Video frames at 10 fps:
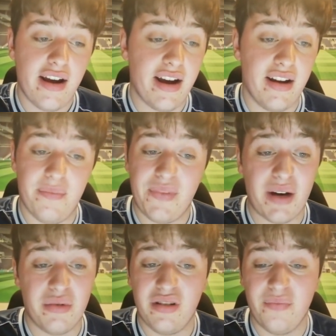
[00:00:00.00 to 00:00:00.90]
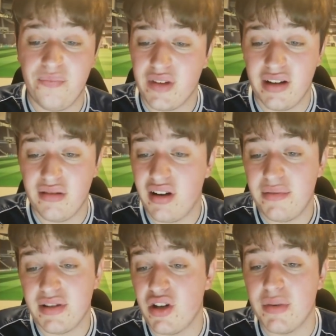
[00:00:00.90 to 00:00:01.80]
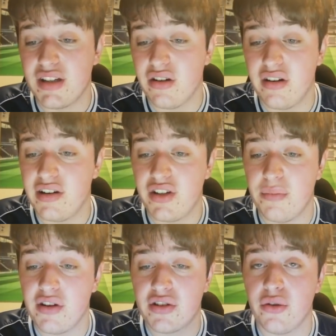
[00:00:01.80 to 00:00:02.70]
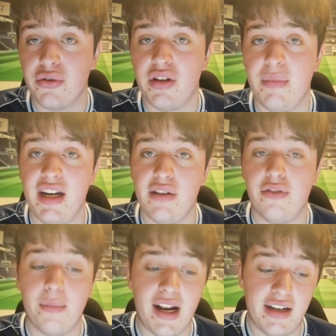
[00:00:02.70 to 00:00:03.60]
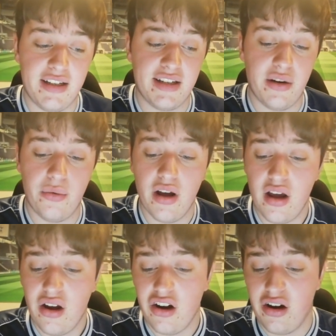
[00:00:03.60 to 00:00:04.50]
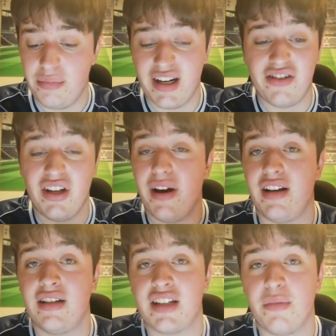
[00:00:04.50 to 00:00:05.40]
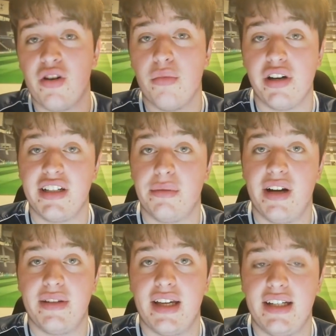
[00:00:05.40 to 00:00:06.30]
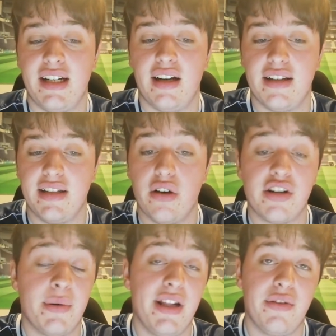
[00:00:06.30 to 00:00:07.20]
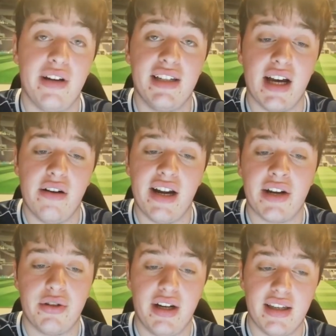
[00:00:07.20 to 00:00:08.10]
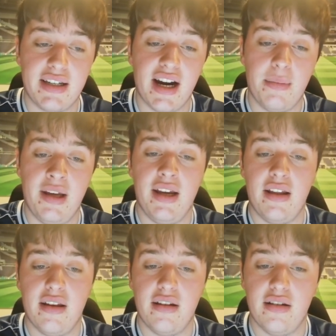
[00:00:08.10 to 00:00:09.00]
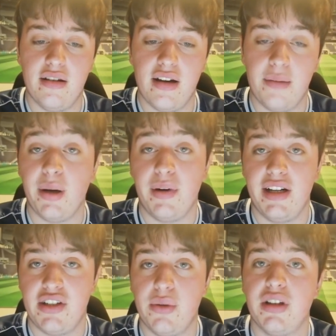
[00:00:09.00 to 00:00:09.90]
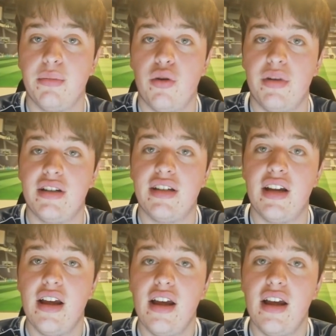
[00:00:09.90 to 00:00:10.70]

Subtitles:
That one, I'd assume it's done. I'd assume they're just going through the media formalities now, or potentially waiting till tomorrow morning to announce that deal, as the under-23s are in action against Derby in the Premier League 2 at the moment.